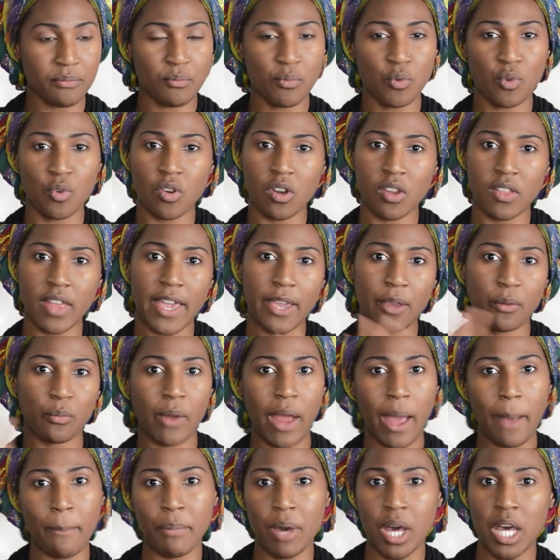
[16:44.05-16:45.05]
more like
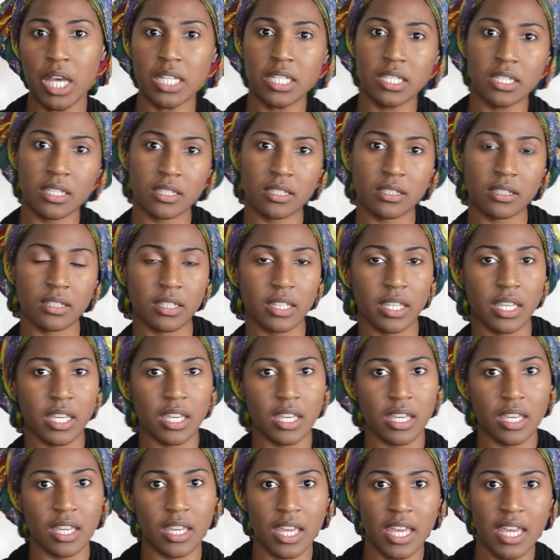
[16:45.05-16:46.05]

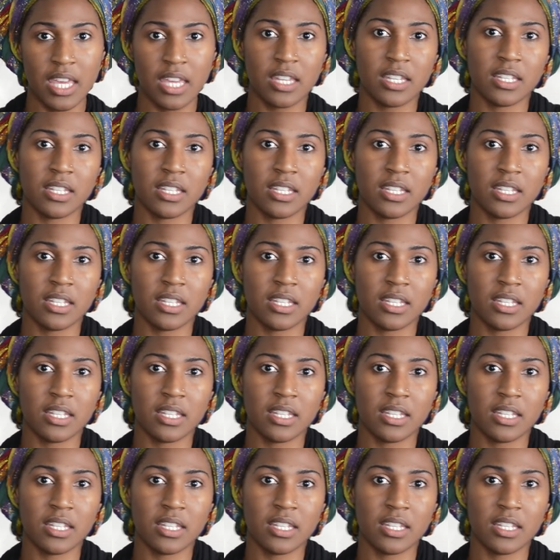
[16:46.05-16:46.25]
Rapunzel-y,